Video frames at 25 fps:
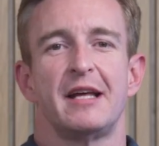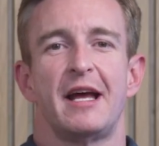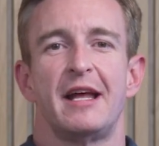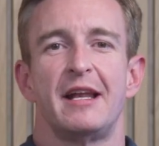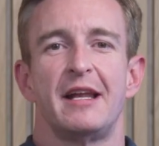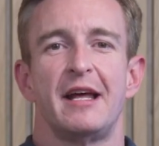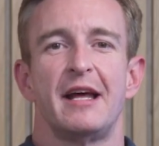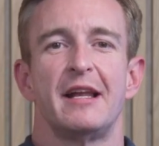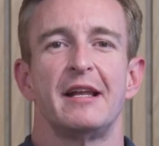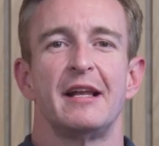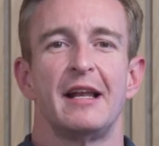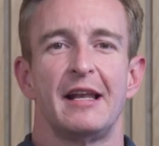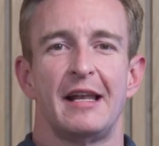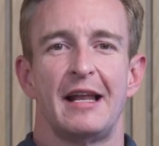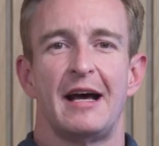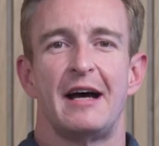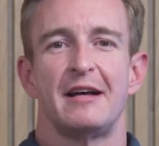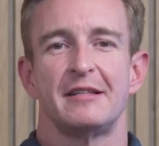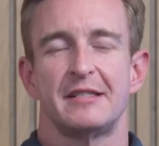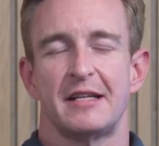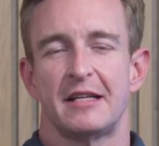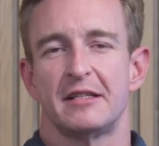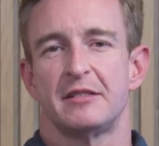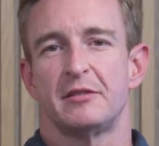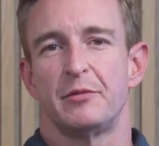and it
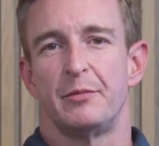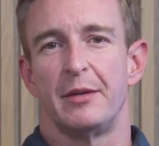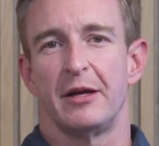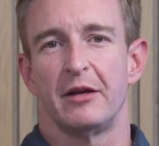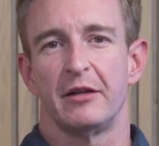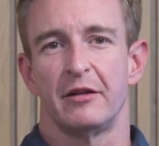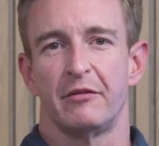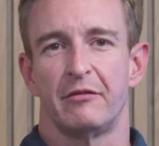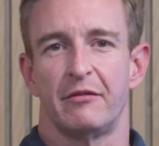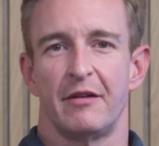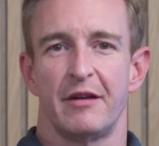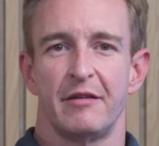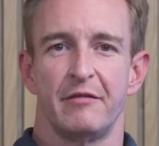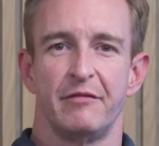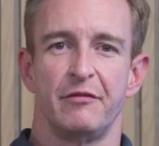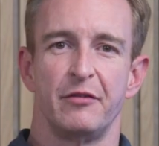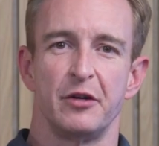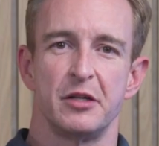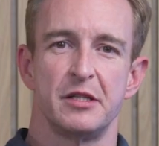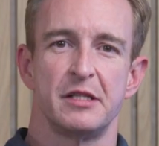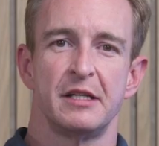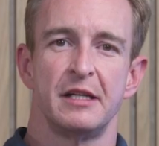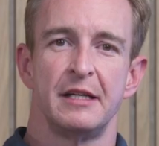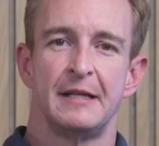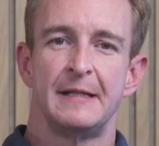allows us to be on the front
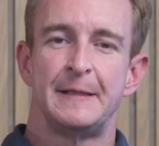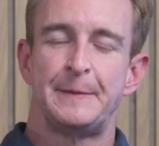foot.